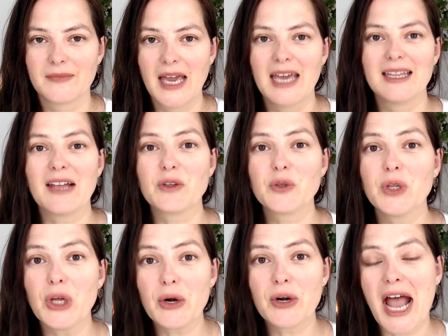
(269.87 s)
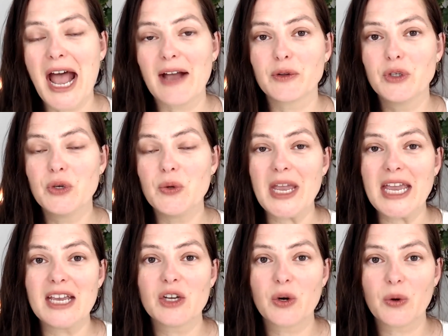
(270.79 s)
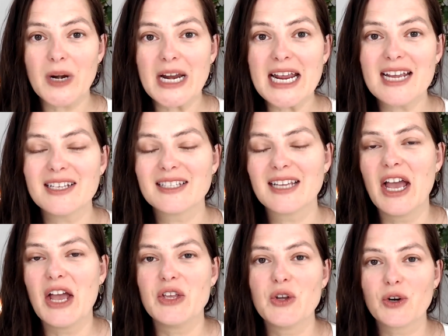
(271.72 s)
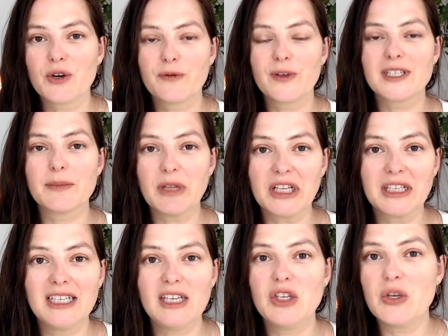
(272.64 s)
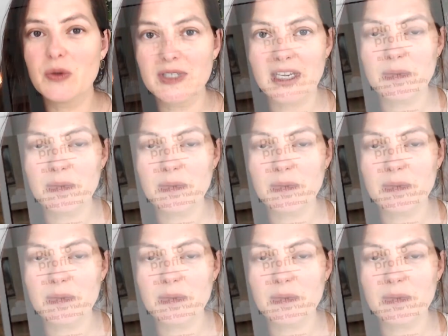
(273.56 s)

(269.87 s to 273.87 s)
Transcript: Now, to learn how to increase your visibility using